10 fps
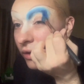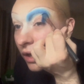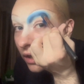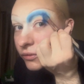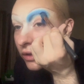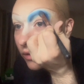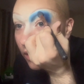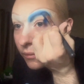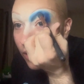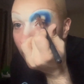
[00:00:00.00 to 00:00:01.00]
dimension and
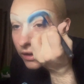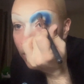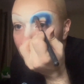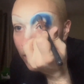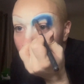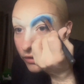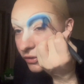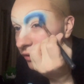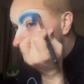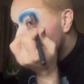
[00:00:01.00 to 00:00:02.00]
definition where I
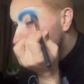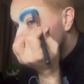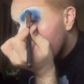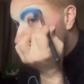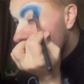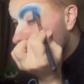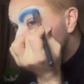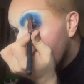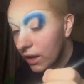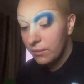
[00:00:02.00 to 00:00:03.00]
feel I've blended it away.
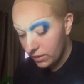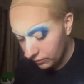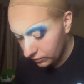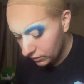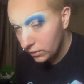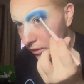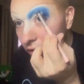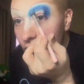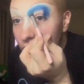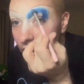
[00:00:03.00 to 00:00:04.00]
It's also important to
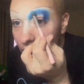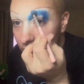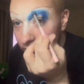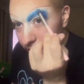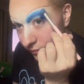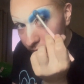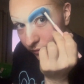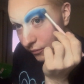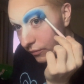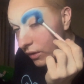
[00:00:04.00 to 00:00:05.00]
remember that drag,
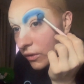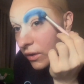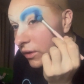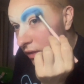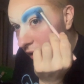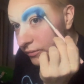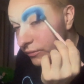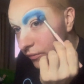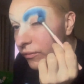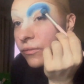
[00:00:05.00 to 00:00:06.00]
especially on stage, is
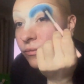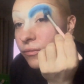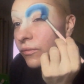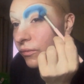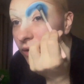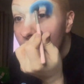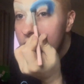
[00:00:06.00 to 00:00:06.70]
three-dimensional and